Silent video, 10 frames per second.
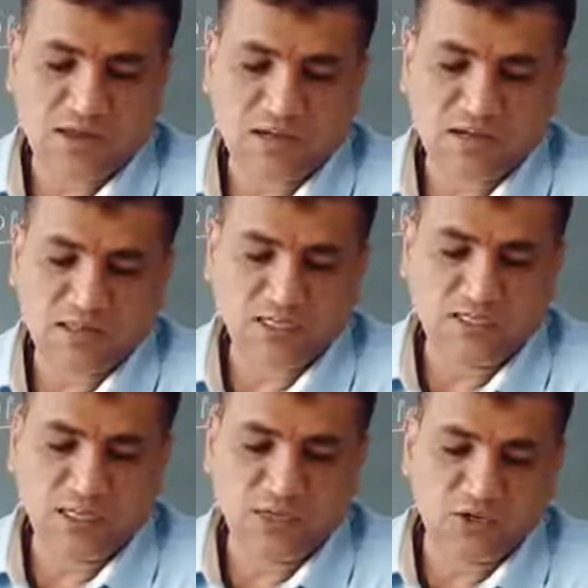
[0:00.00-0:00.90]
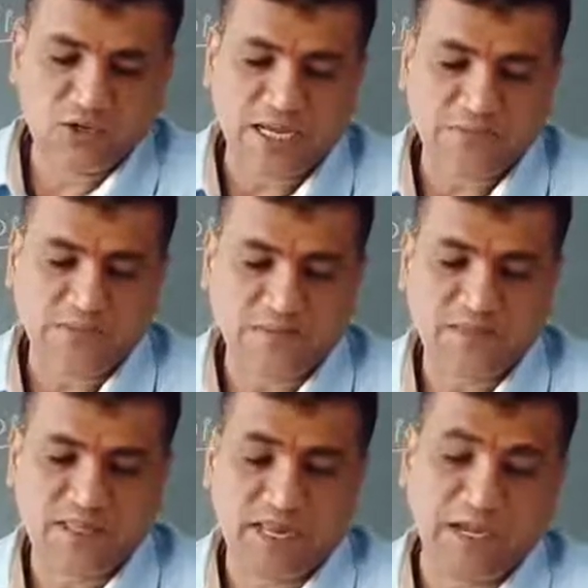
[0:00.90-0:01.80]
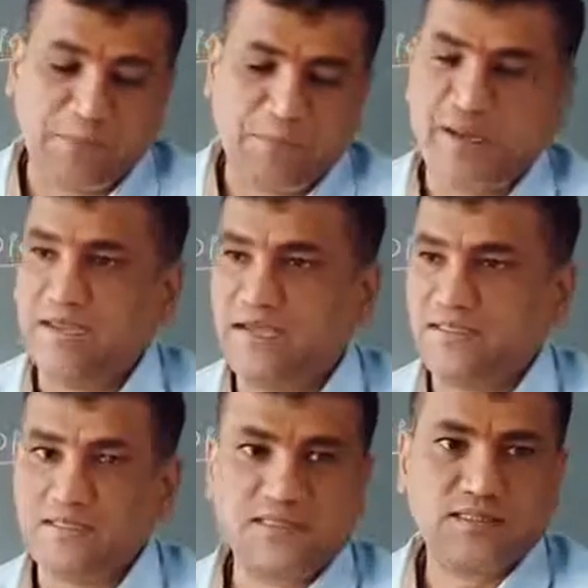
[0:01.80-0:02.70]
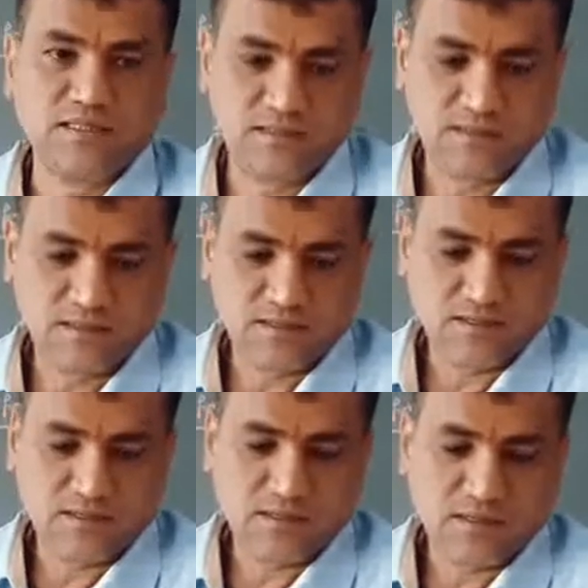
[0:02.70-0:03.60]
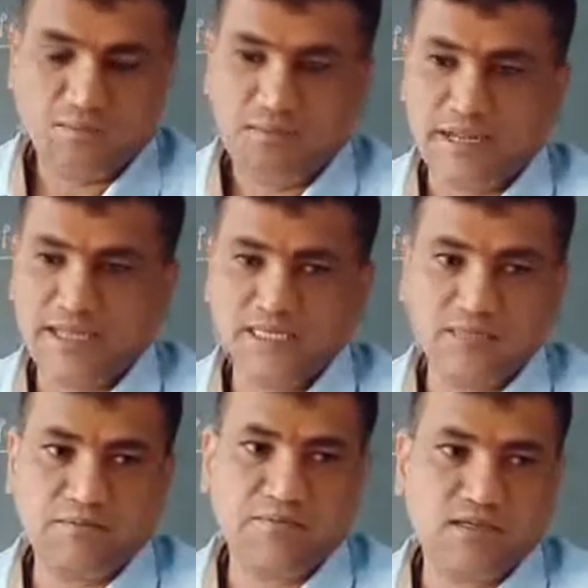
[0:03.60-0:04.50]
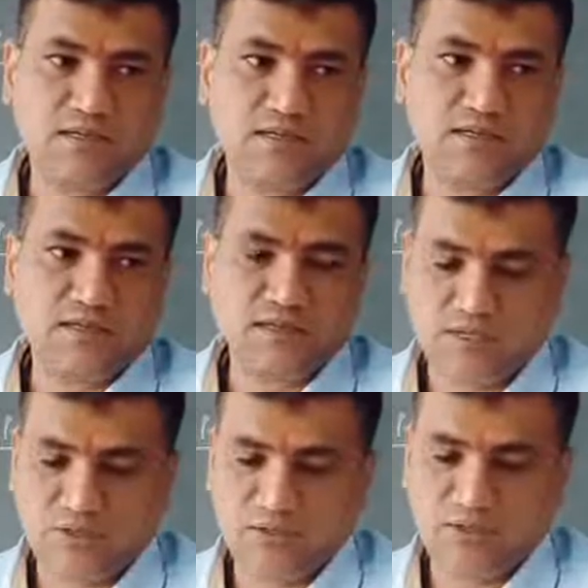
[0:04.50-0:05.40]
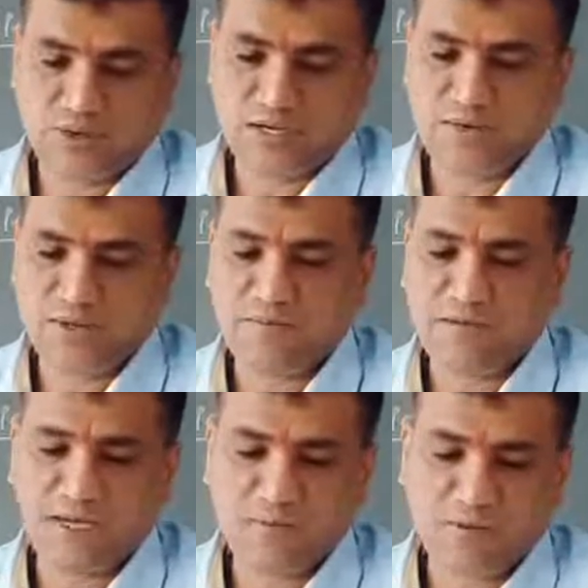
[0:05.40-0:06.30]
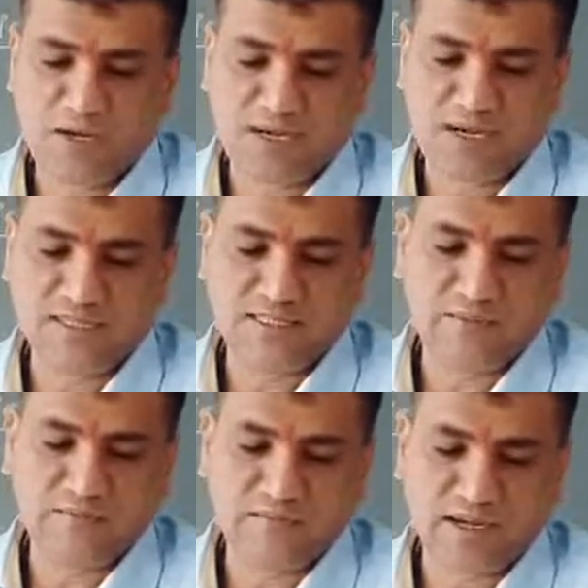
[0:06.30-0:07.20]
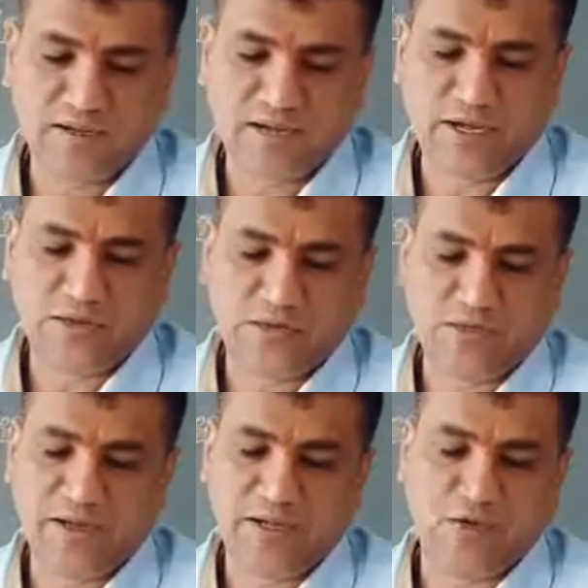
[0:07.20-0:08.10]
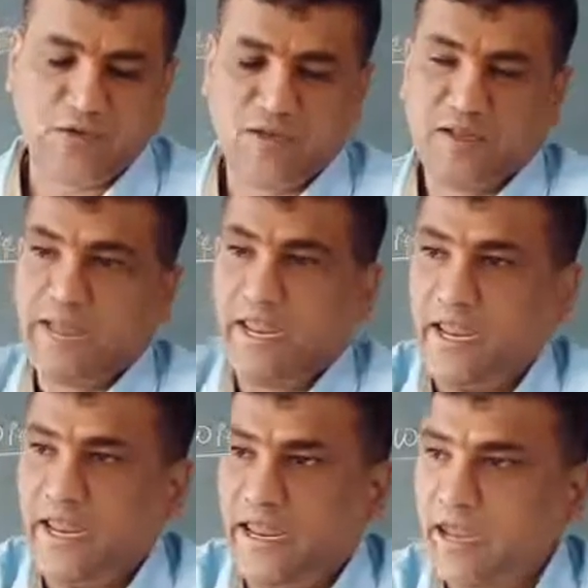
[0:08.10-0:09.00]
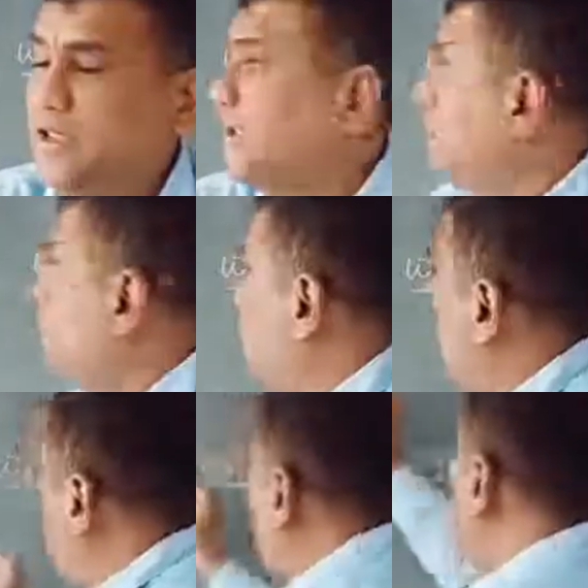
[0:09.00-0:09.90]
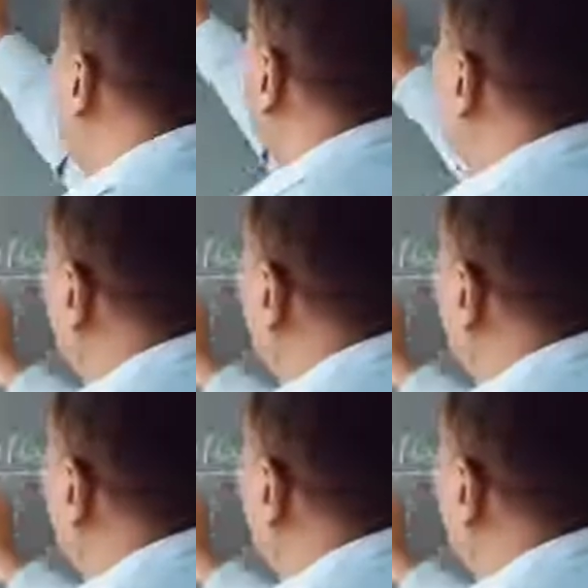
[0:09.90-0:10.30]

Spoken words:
are the genotypes of their parents? Page number, you look into the multiple allelism and try to find out A, O,